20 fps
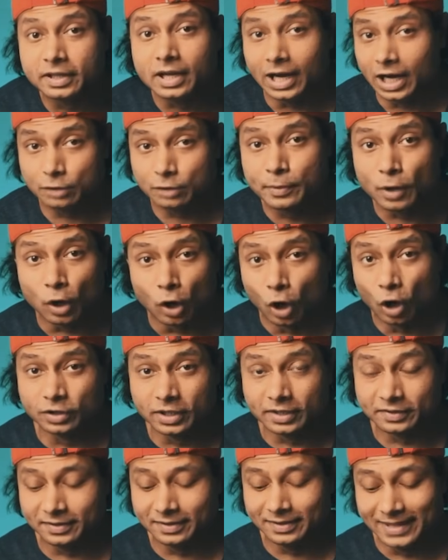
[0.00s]
I'd be
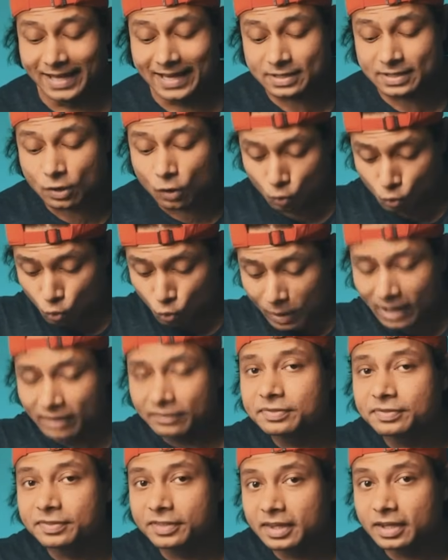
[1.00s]
honest, that one
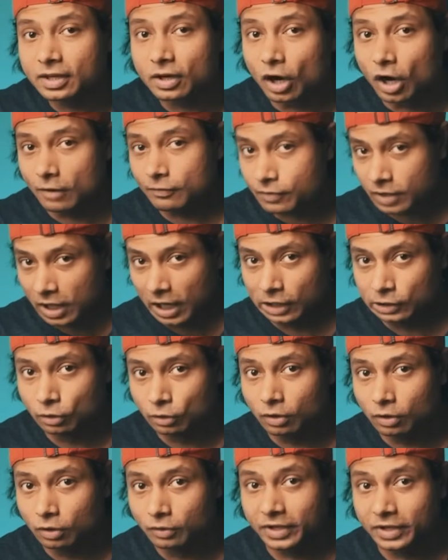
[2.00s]
thing of
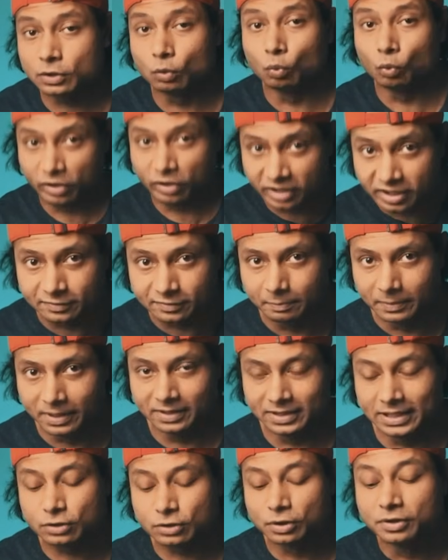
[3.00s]
Carlo that worries me,
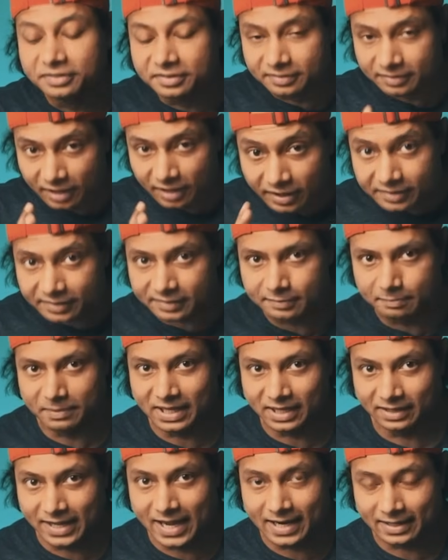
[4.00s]
that concerns
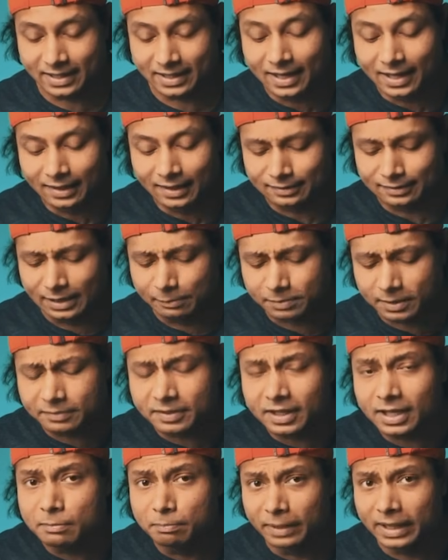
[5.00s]
me, that sometimes
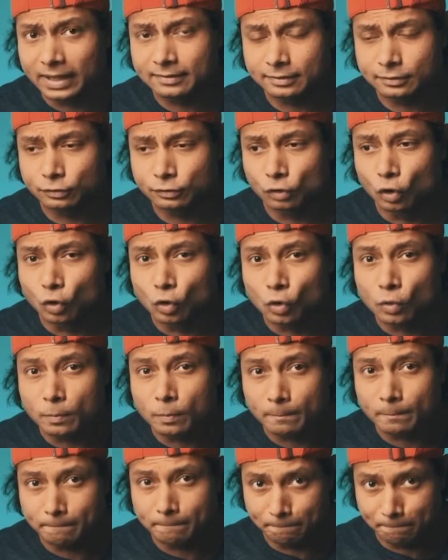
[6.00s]
he makes so
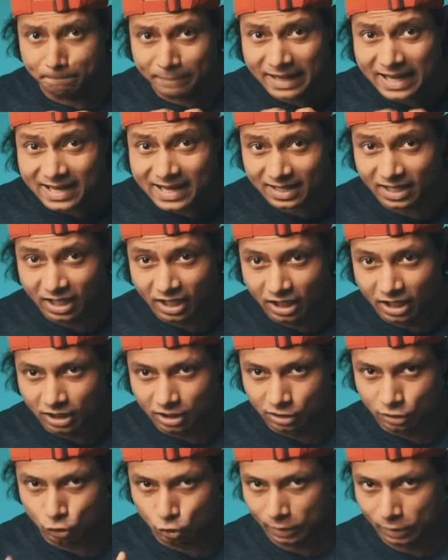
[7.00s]
big,
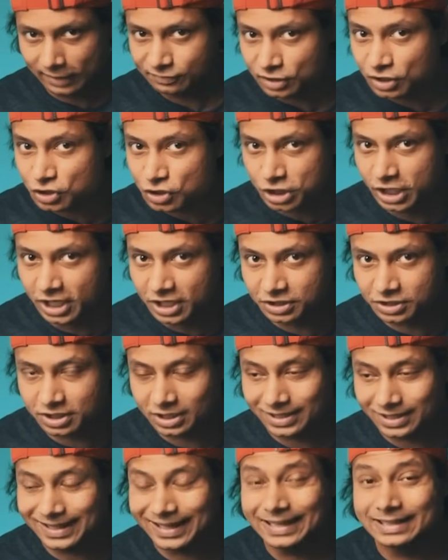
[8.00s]
drastic change
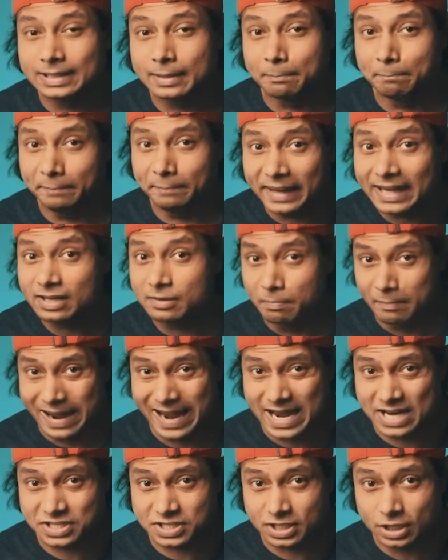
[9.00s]
in a big
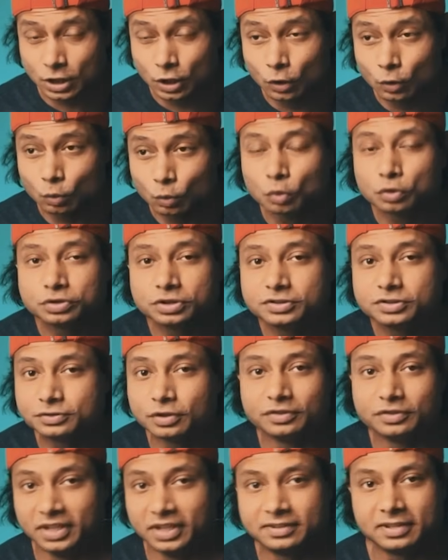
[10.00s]
match, which is
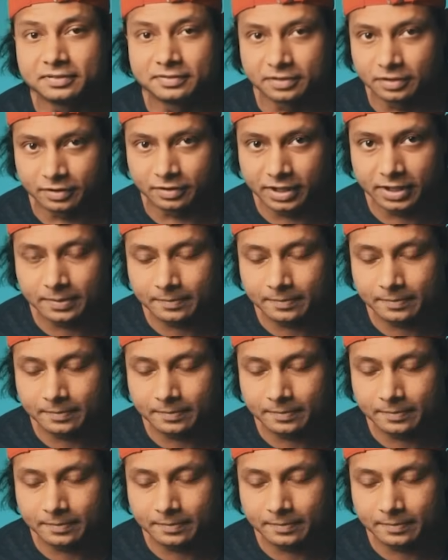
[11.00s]
not necessary.